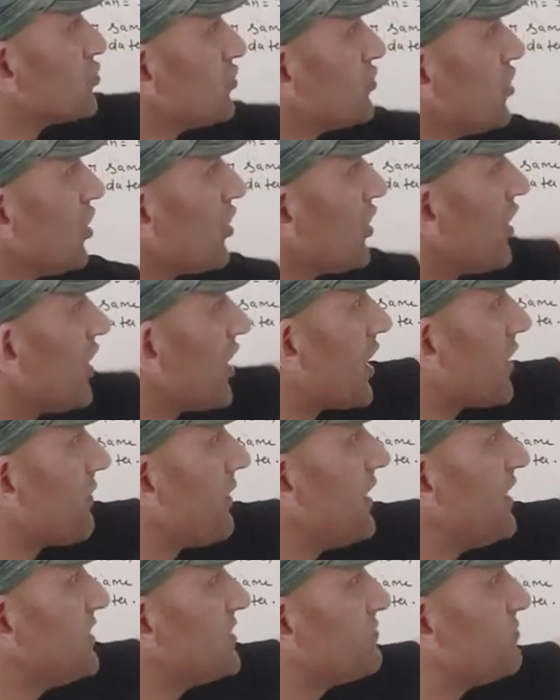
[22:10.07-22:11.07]
So your
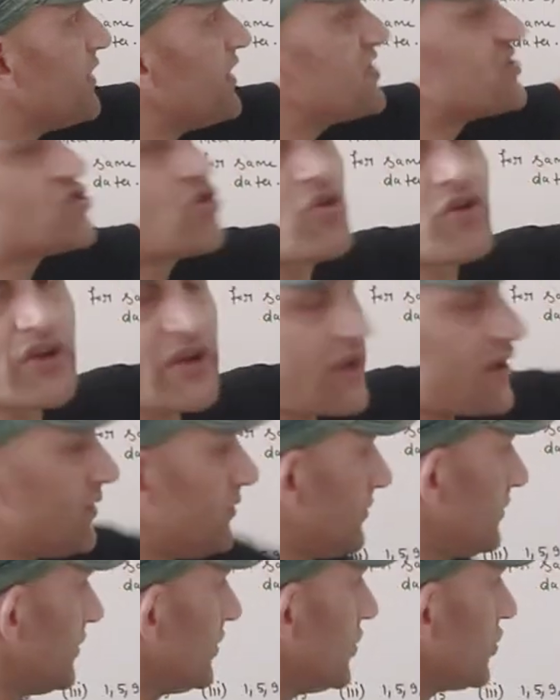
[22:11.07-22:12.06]
interval is based on
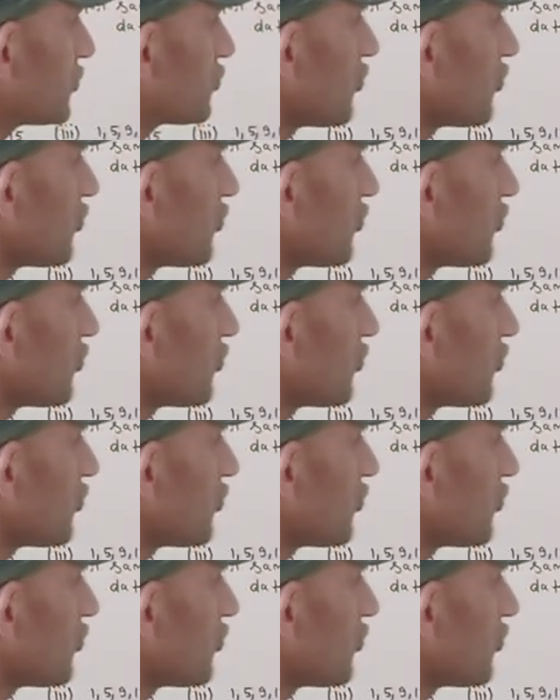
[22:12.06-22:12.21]
10.